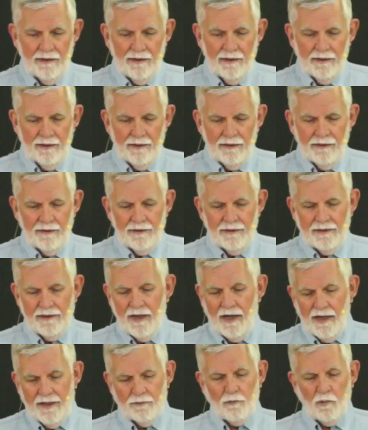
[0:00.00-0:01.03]
God
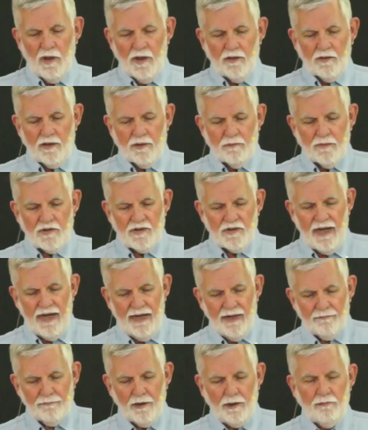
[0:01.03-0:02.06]
welcomes
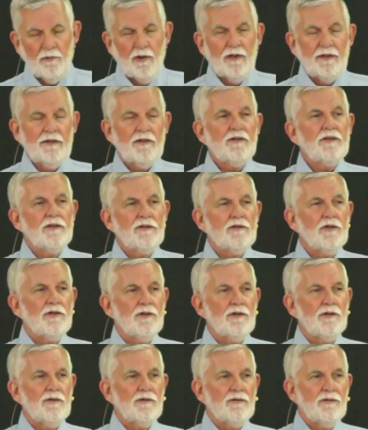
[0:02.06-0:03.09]
everyone to turn
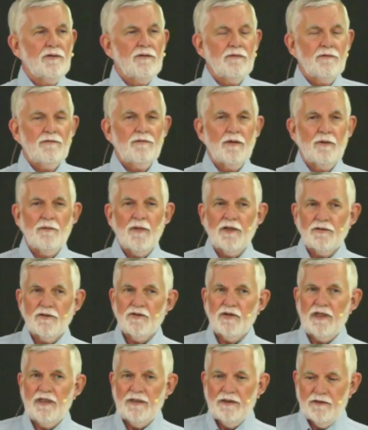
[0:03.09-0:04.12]
from their sins and to